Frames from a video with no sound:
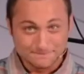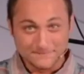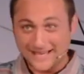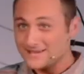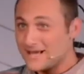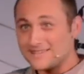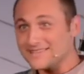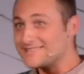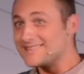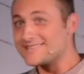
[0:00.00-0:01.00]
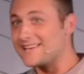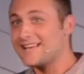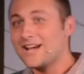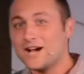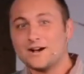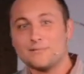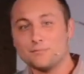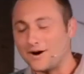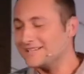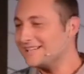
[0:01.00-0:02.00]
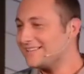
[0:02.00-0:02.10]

And this isn't money